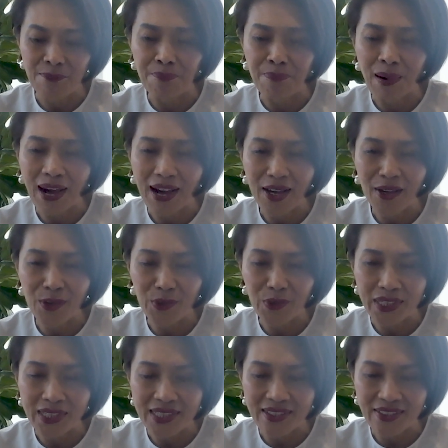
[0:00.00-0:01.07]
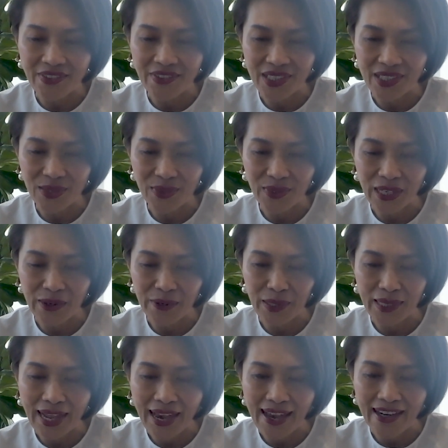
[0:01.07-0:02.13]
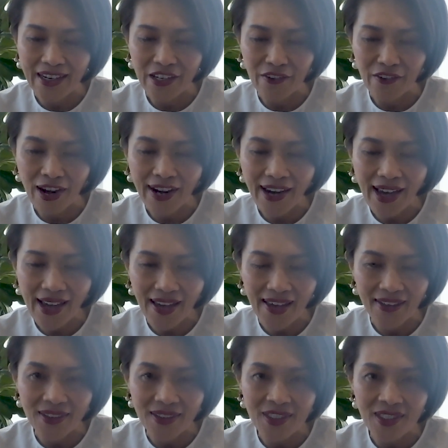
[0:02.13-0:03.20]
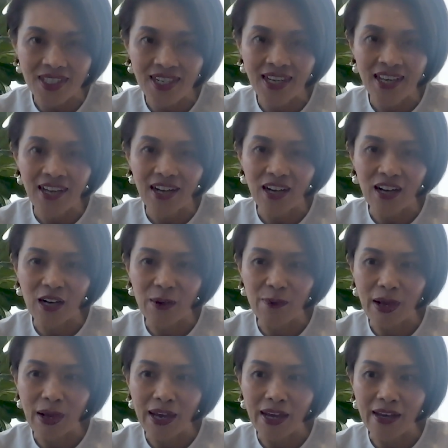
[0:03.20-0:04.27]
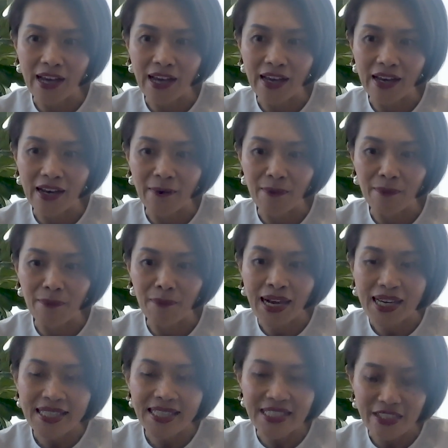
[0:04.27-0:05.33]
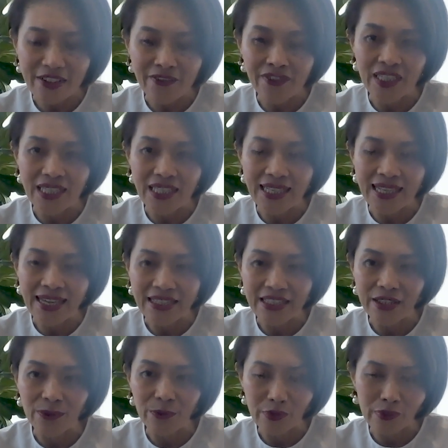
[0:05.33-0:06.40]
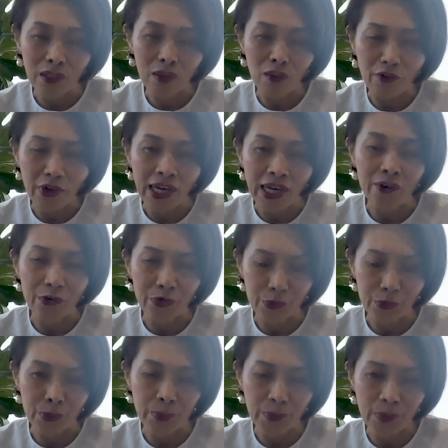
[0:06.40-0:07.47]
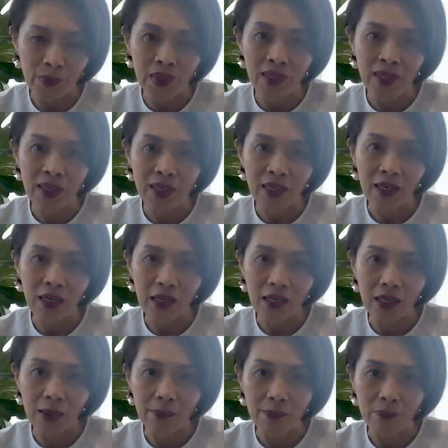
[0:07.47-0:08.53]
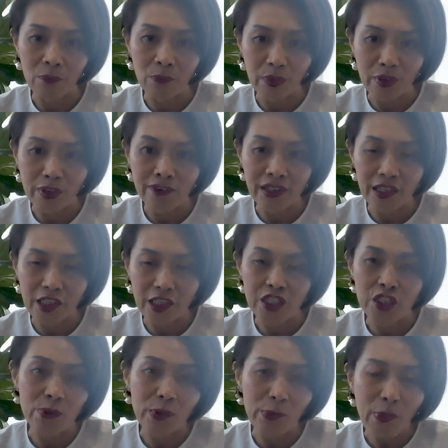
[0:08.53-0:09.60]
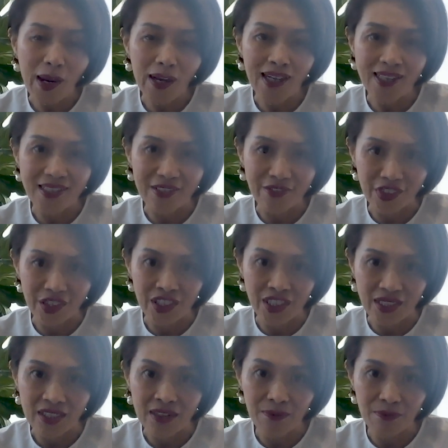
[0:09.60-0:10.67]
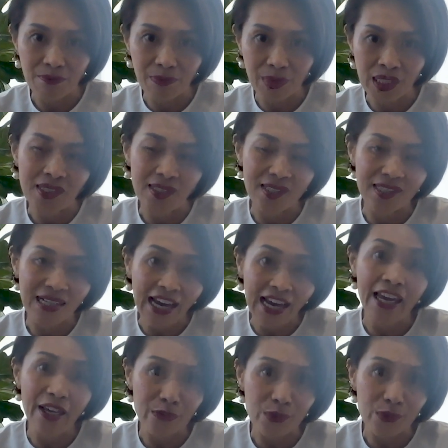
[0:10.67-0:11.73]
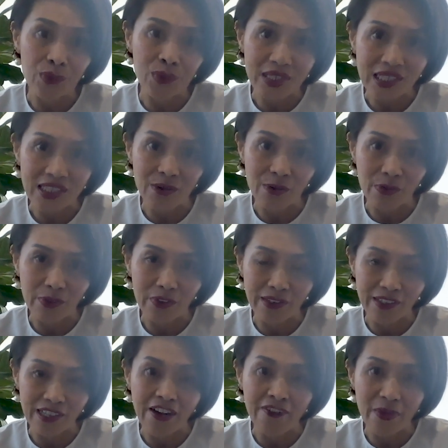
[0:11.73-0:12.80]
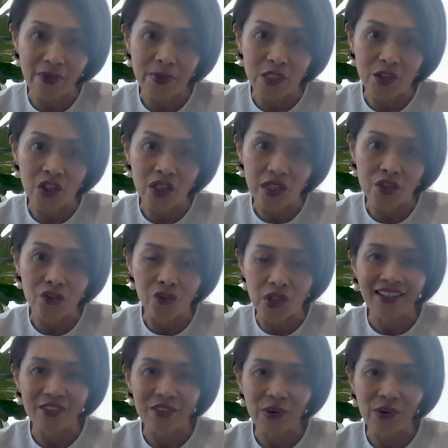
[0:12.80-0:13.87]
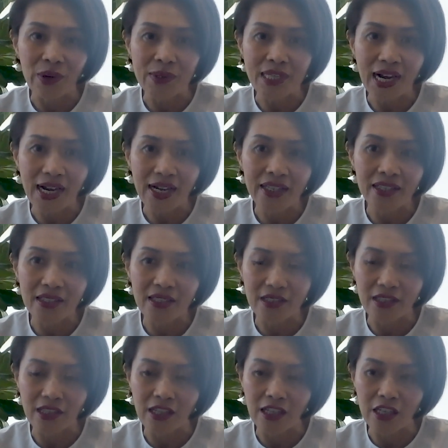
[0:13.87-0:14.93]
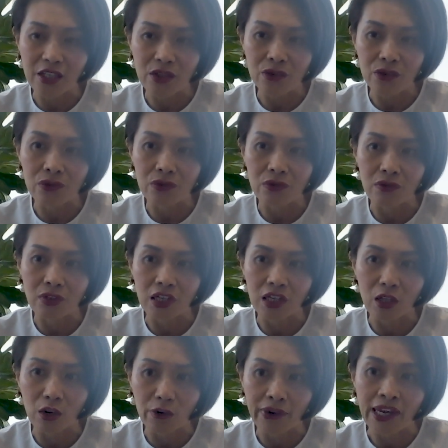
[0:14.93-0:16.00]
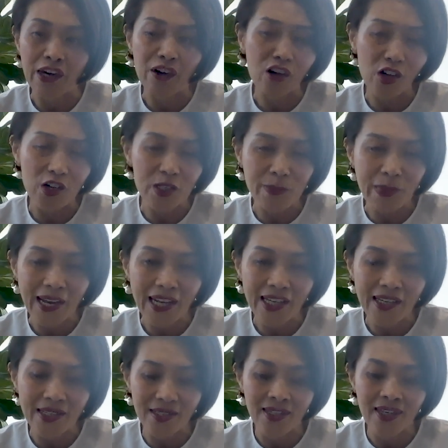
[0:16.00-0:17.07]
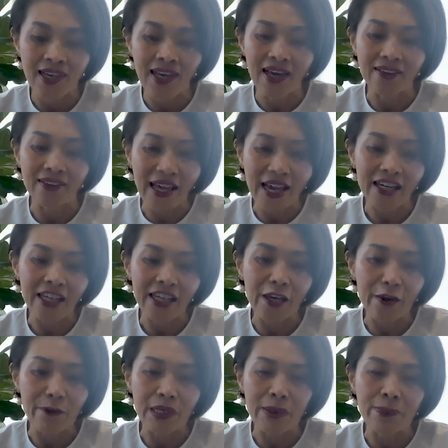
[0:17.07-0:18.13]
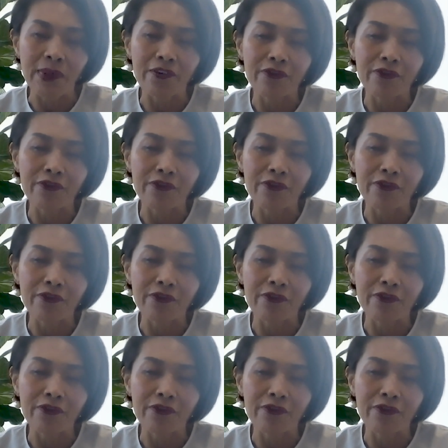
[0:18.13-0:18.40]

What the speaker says: by courier service so that it will land in the right hands. And my CV landed with the L'Oreal Group. With the consumer products division, because I had also started with the FMCG industry. So I was hired into L'Oreal Cosmetics, and that gave me my